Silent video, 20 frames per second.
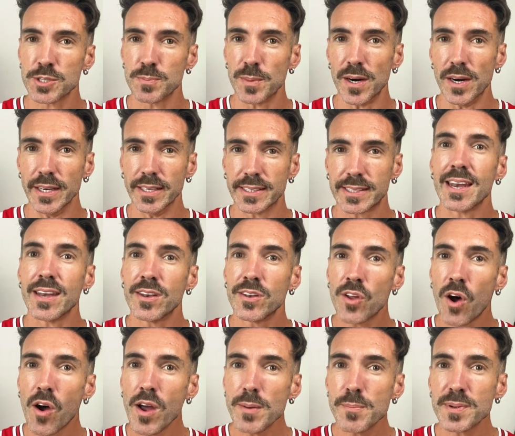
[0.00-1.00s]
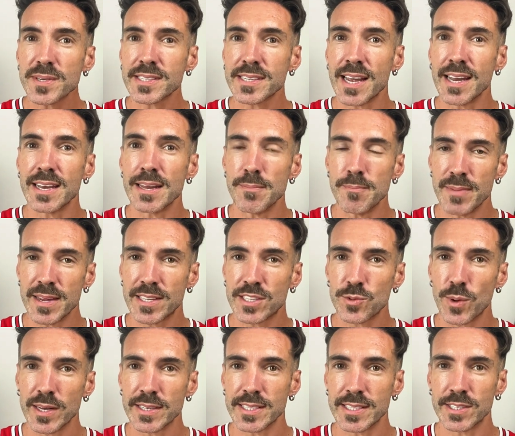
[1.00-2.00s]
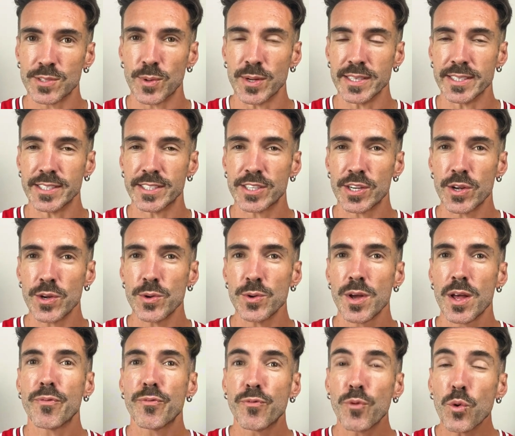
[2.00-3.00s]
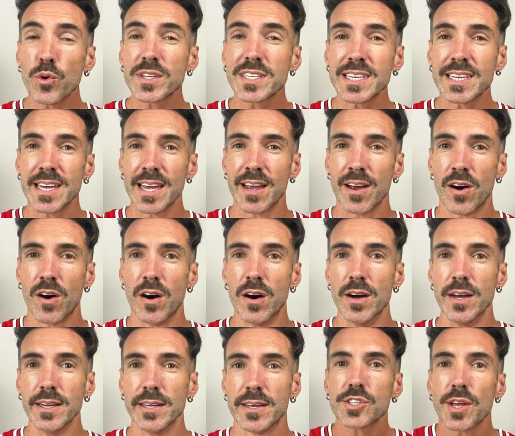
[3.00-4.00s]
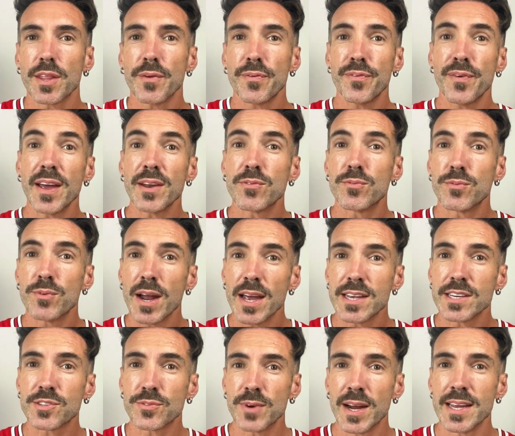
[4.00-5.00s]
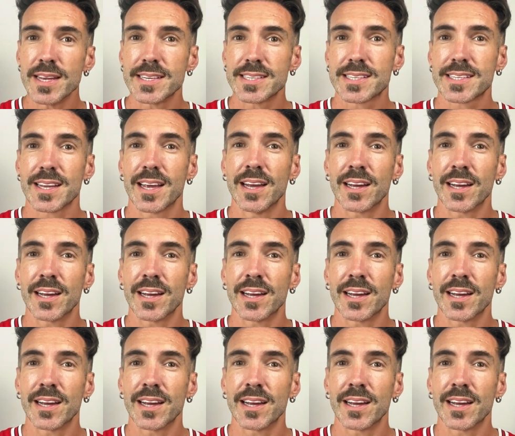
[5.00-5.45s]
spiked, hit 9% in mid-2022, a 40-year high. So the Fed raised rates